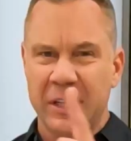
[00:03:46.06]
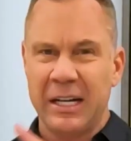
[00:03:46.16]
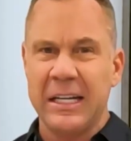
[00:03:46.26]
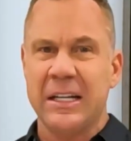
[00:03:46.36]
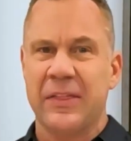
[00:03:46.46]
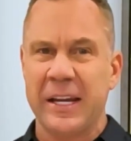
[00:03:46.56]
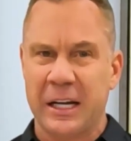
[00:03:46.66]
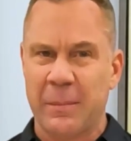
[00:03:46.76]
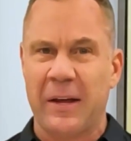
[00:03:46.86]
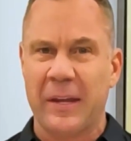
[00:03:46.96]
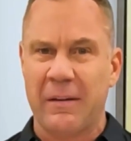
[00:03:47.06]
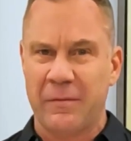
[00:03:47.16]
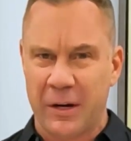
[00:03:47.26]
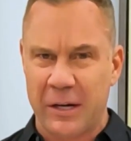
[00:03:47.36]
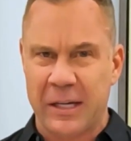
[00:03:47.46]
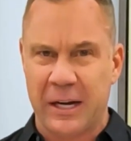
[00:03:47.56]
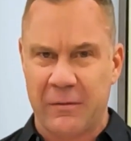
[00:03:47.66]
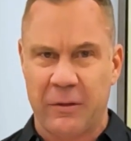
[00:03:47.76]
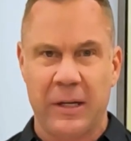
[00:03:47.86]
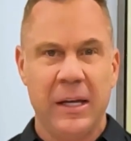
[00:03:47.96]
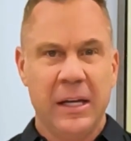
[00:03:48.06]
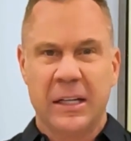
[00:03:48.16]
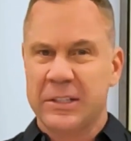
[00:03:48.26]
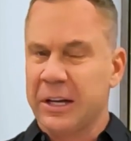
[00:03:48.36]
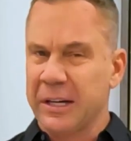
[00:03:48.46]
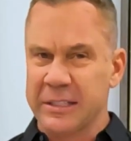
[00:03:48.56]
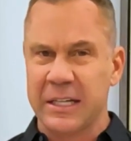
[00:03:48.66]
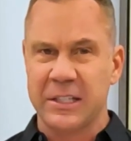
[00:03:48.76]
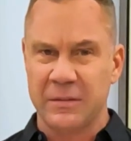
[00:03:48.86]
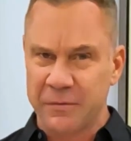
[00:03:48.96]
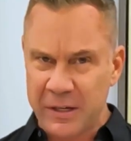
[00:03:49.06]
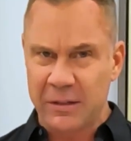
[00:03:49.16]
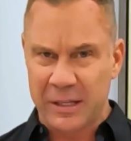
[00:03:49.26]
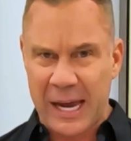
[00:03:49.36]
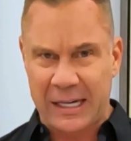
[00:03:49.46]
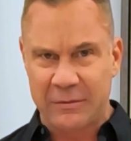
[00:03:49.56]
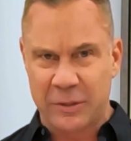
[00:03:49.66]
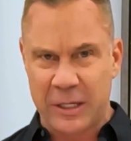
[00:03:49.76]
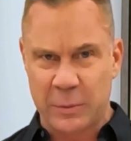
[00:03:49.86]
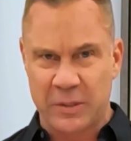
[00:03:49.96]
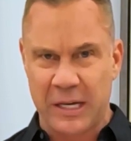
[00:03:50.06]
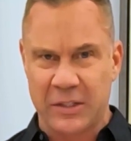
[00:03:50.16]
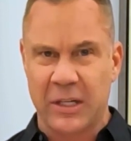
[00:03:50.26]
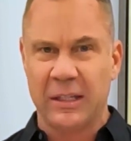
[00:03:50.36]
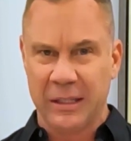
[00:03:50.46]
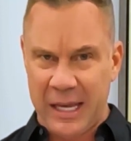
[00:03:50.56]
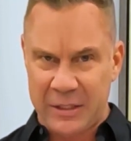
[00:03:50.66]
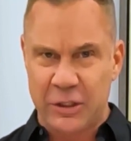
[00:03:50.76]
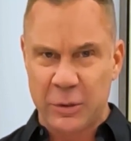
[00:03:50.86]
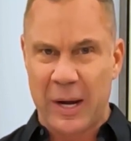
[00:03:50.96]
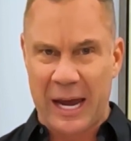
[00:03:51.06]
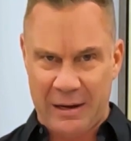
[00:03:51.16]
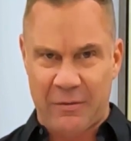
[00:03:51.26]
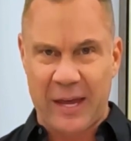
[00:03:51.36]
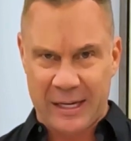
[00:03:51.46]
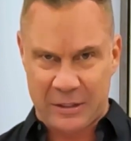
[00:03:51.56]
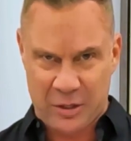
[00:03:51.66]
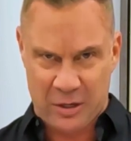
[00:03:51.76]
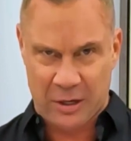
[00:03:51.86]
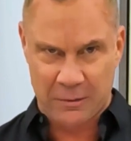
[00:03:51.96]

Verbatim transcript: gonna need to think about that very carefully because there is a severe lack of transportation unless you have that car.